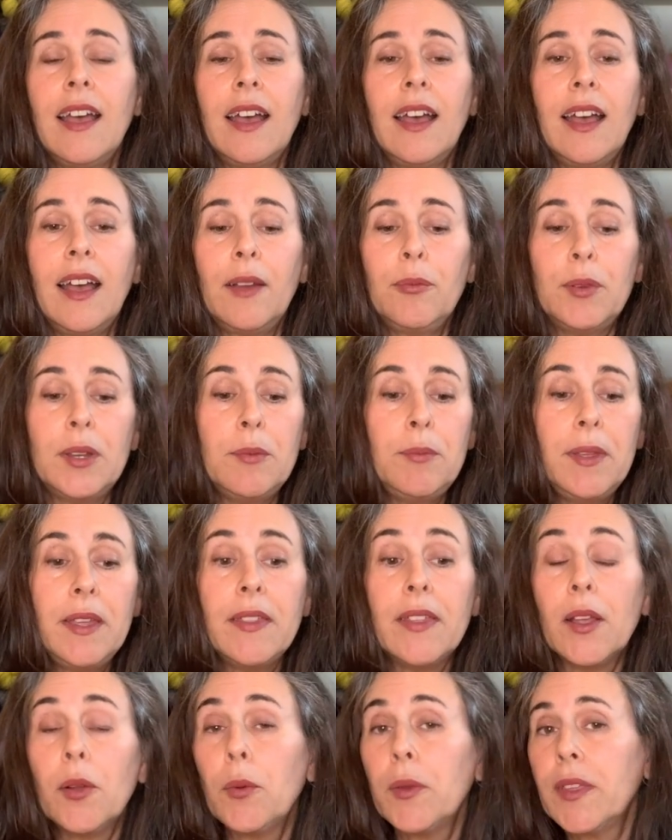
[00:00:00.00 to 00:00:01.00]
I'm going to be
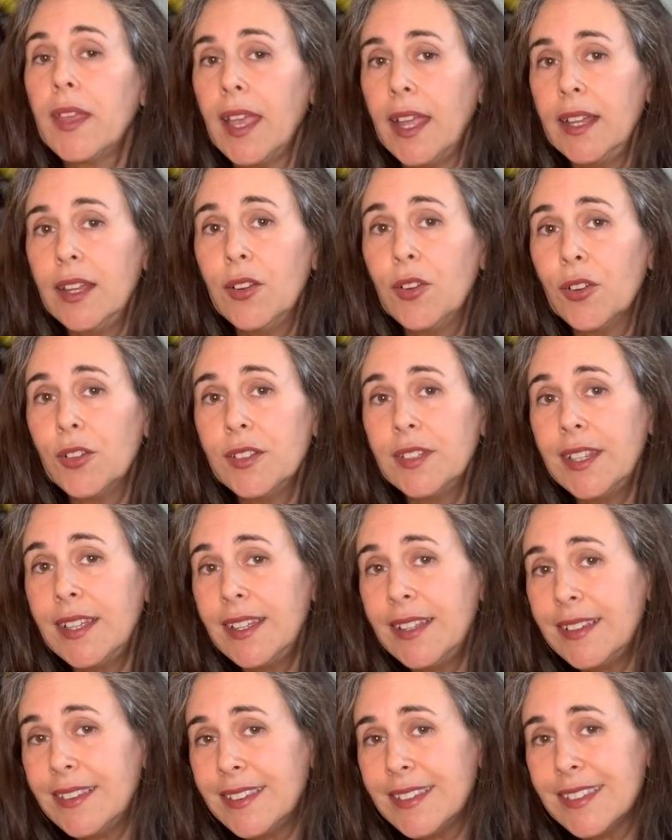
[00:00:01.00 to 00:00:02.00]
there with Katie Girl
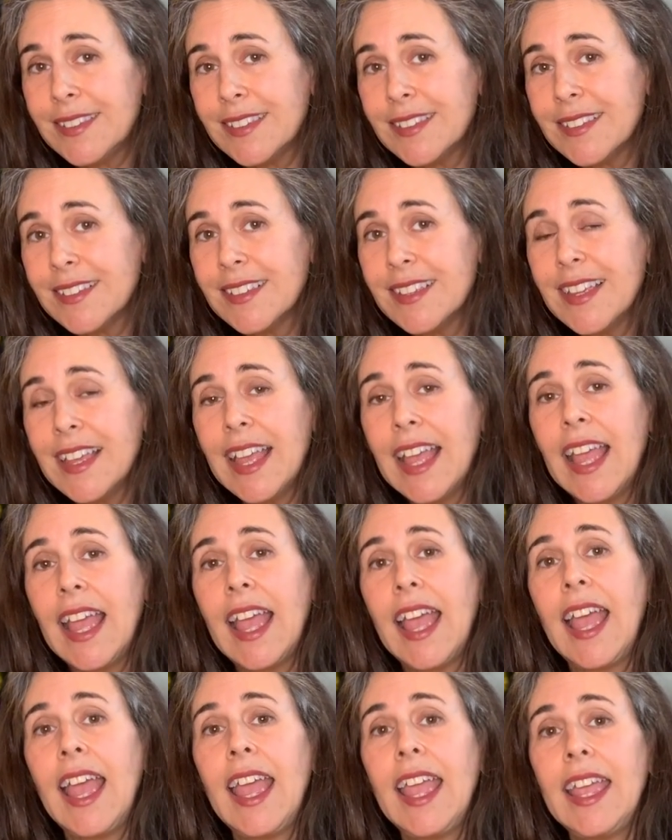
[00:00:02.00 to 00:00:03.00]
Knits
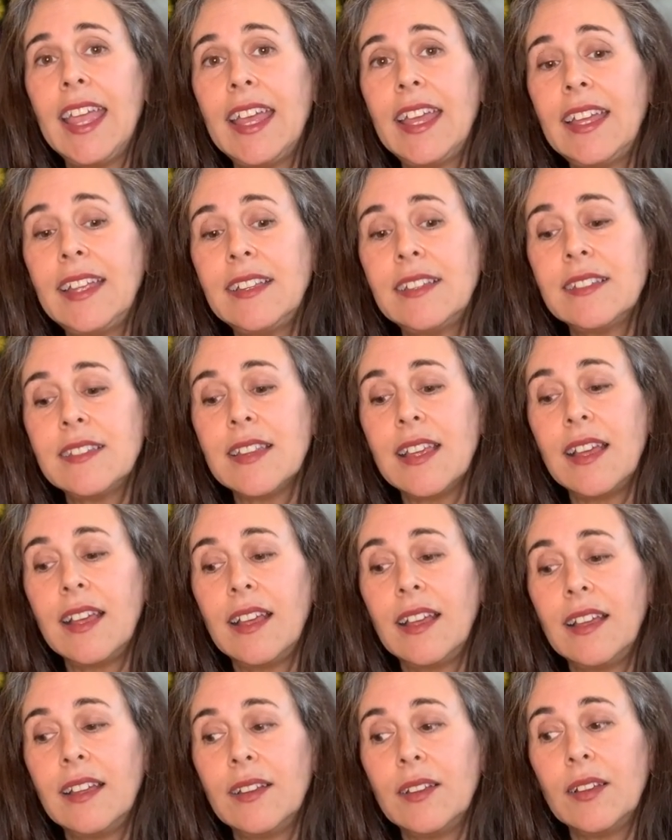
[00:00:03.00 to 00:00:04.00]
and
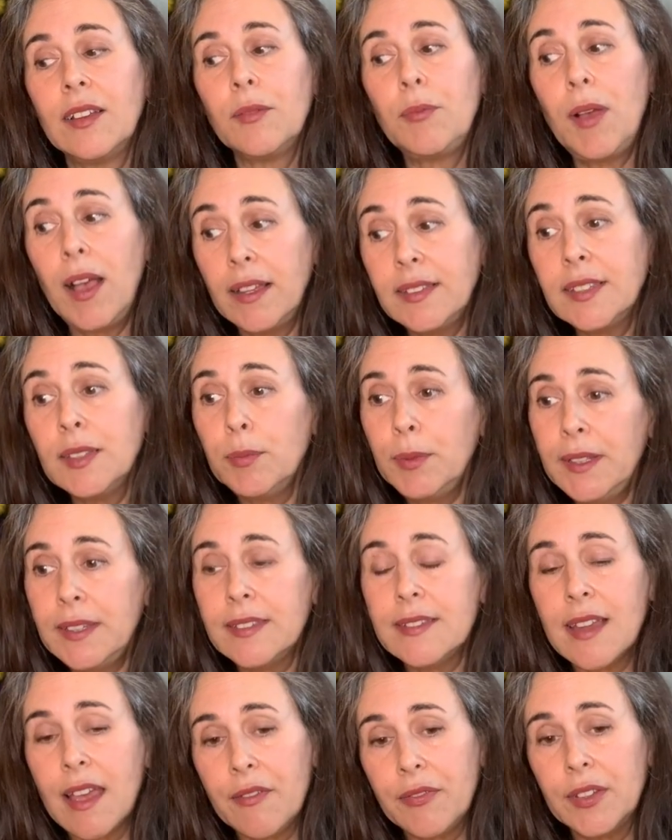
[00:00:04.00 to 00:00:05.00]
uh, possibly
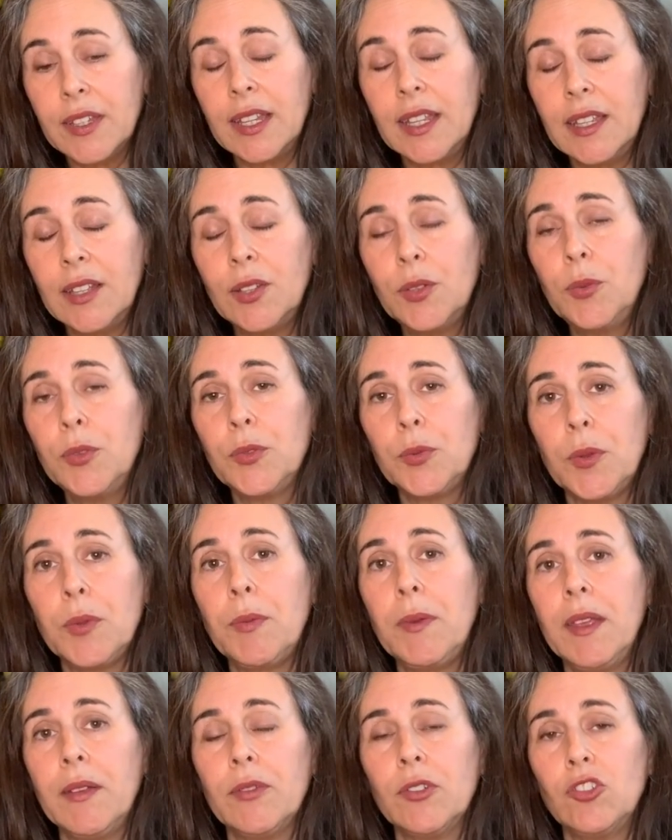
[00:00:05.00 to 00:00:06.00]
Stephanie, who was with
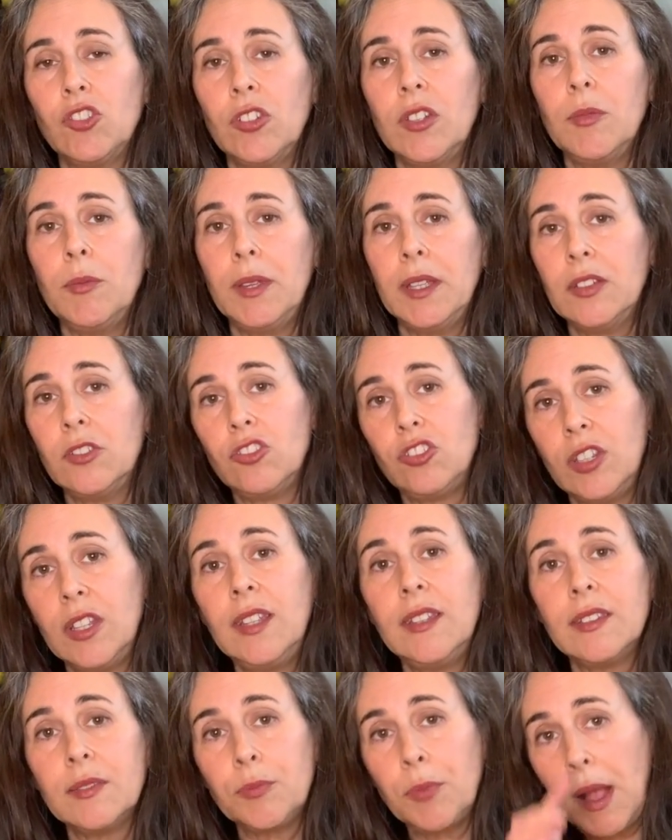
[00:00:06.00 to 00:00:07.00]
me at Virginia Beach.
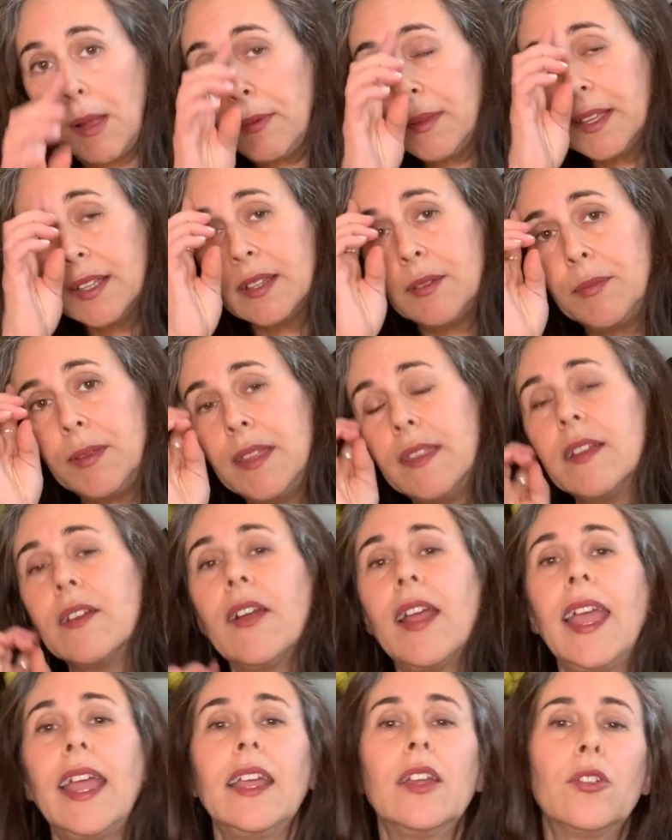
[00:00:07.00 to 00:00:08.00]
She's probably going to be there
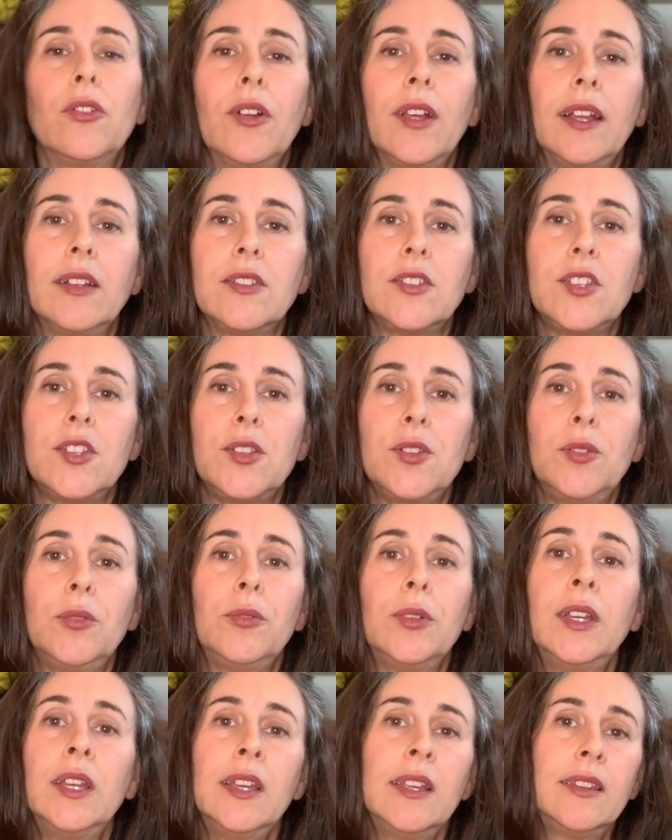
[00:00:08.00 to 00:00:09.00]
hanging around
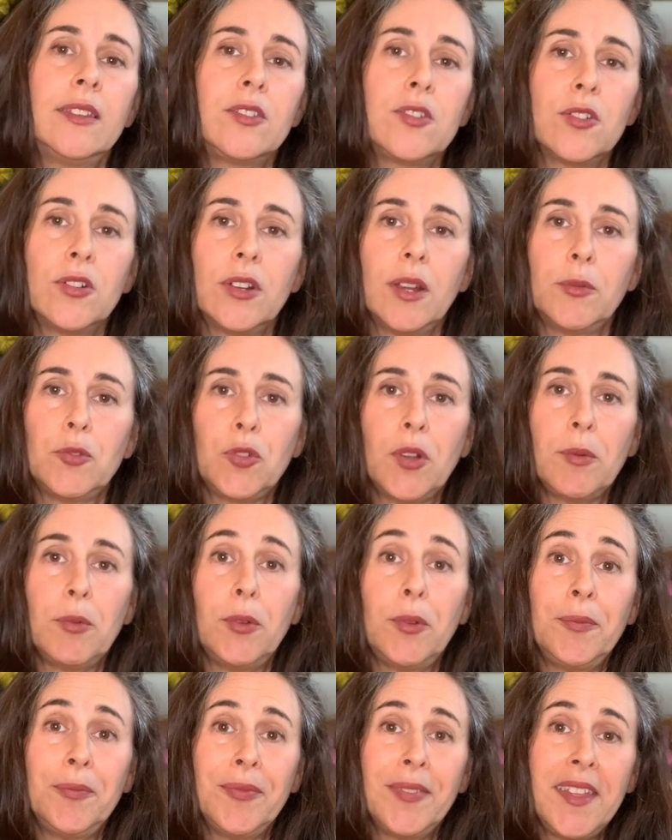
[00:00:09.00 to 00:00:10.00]
too, stirring up
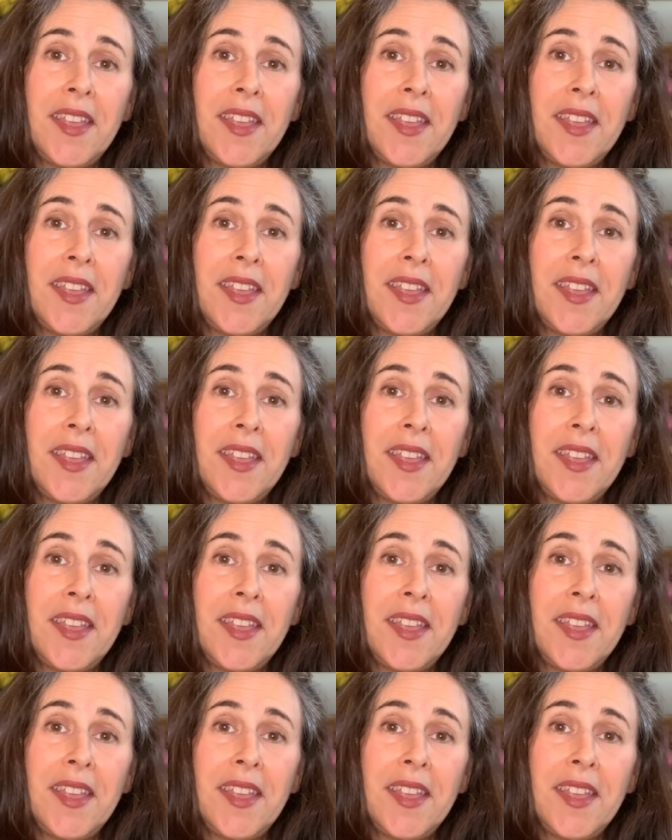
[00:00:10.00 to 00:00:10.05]
trouble.